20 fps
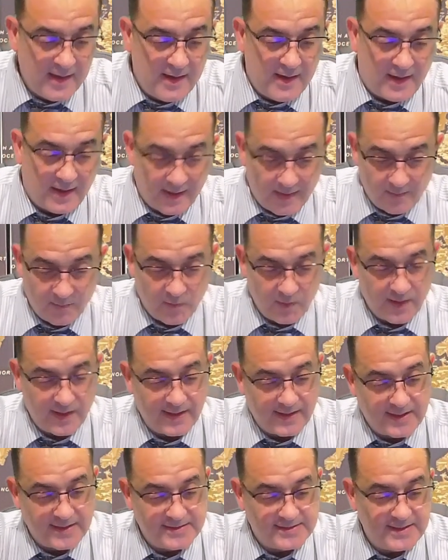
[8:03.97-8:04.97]
we're going to
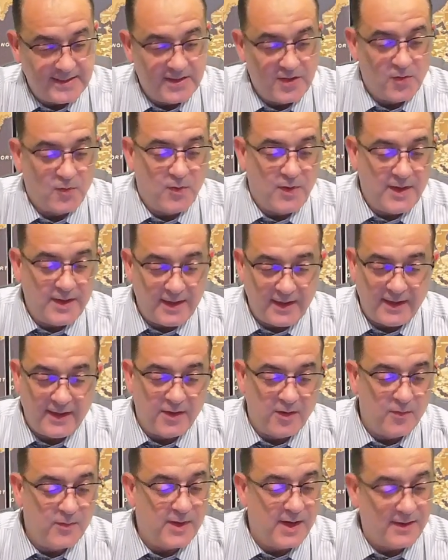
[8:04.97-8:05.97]
continue reading
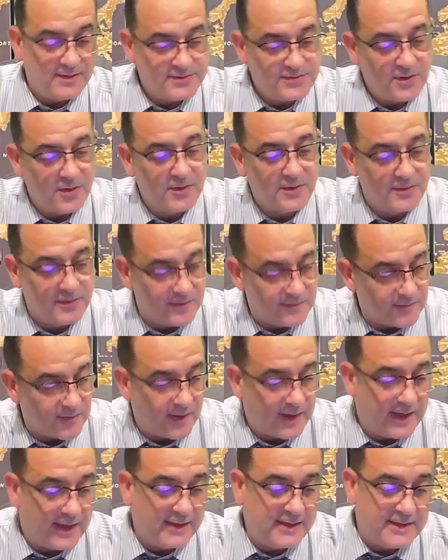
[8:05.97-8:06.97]
here, but I'll start all over
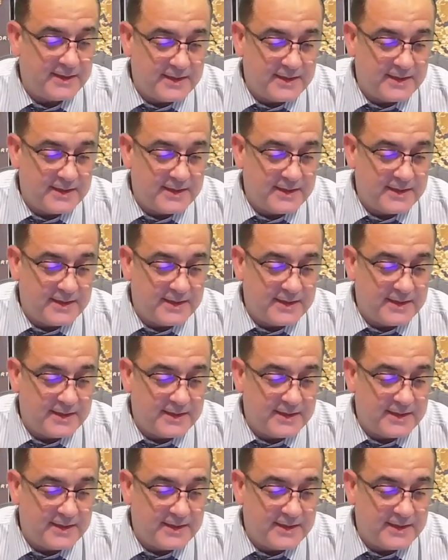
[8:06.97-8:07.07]
again.